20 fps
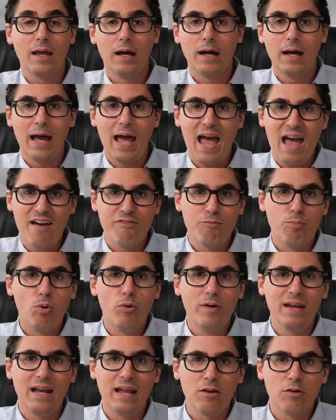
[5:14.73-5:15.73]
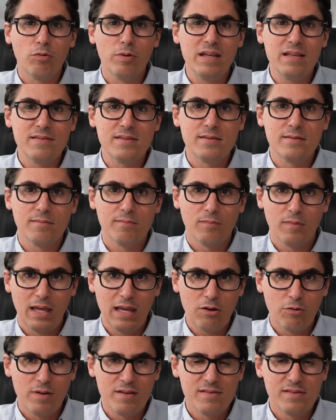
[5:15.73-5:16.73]
half point increases
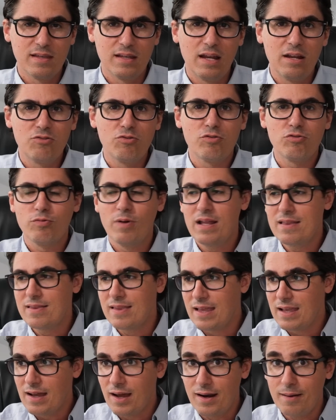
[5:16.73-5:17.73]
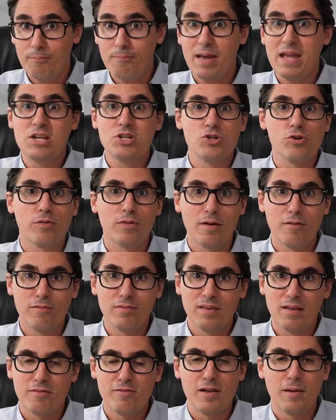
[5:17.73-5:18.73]
in interest rates. They got to make sure
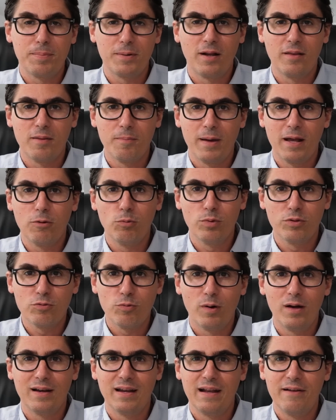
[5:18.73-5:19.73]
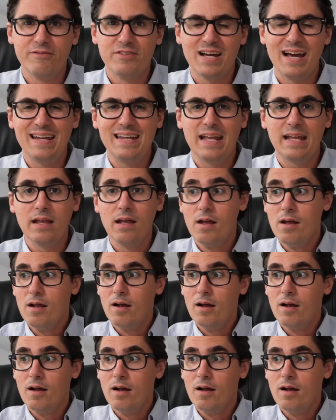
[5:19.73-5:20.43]
they're stepping on the pedal with quantitative tightening.